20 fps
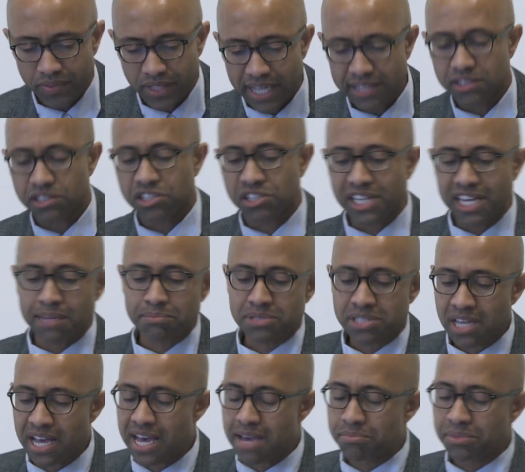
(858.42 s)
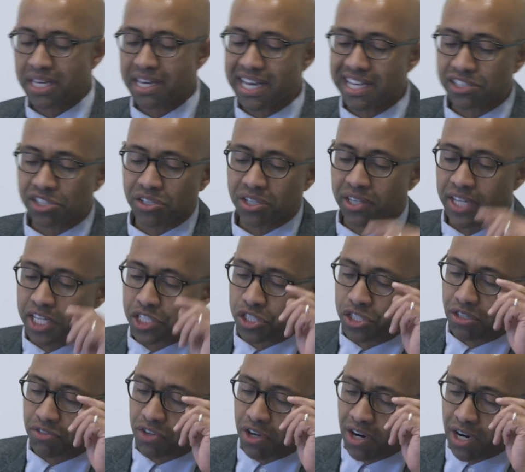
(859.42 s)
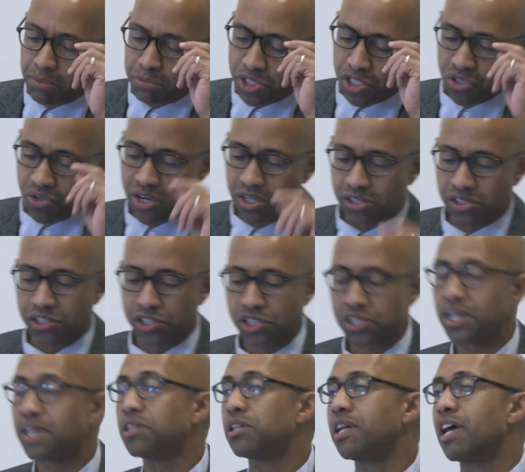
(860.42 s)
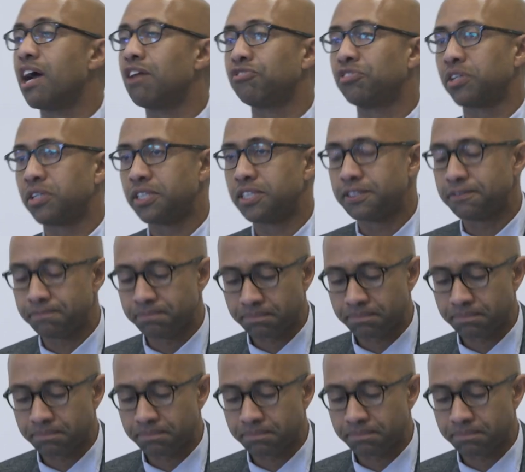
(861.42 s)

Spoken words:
At the same time, the escalation of armed struggle in southern Africa